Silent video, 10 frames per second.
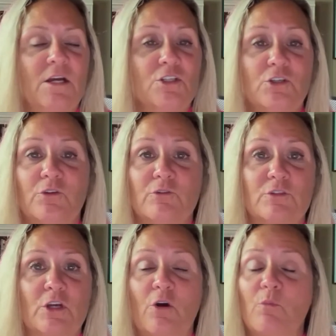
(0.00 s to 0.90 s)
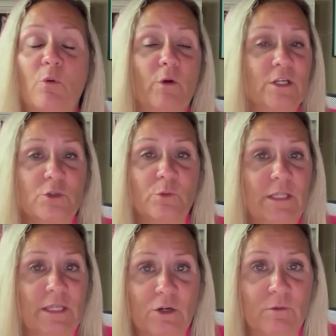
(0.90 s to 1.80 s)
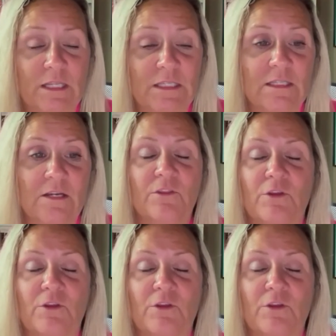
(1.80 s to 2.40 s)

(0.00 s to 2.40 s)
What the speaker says: So there's no pointing to a link or anything there.